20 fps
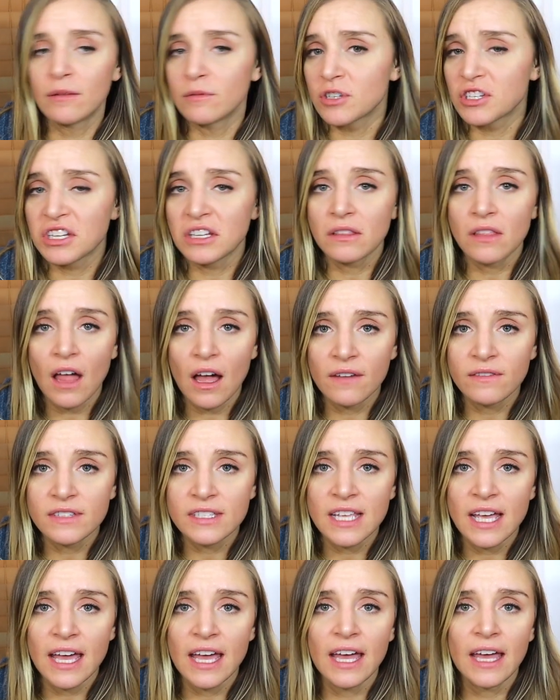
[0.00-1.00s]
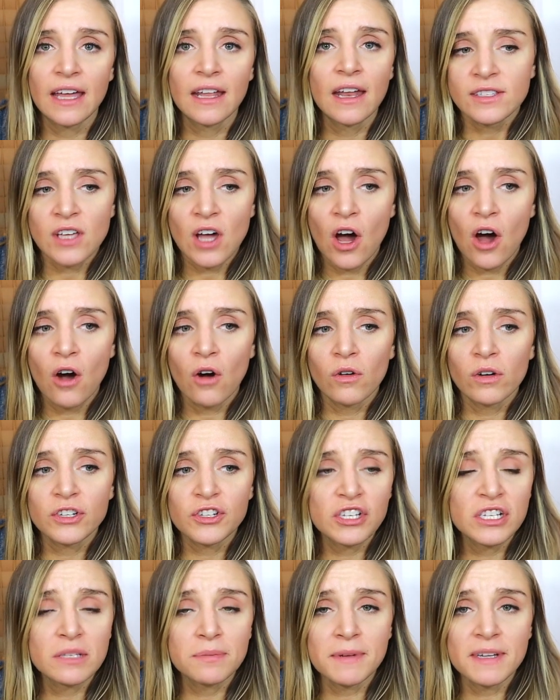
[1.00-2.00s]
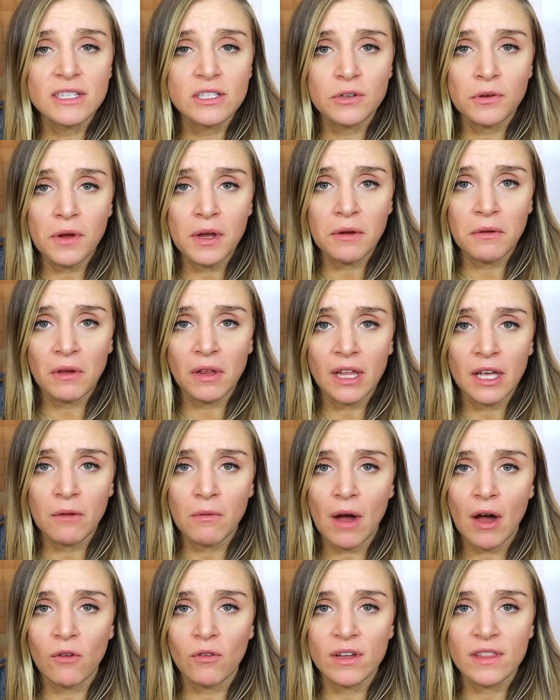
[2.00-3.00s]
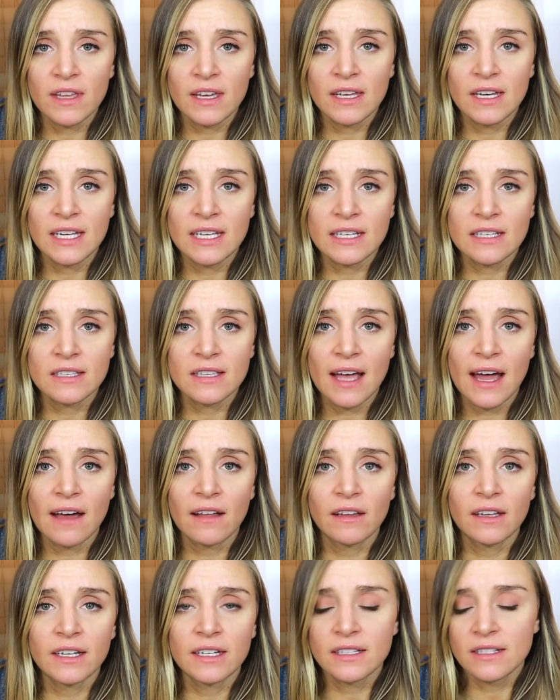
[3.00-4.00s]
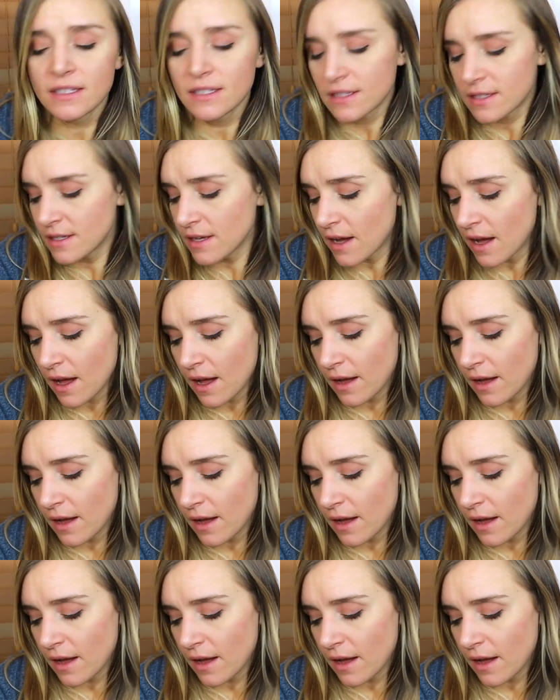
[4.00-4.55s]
She loves it. So she's been doing really well with eating solids.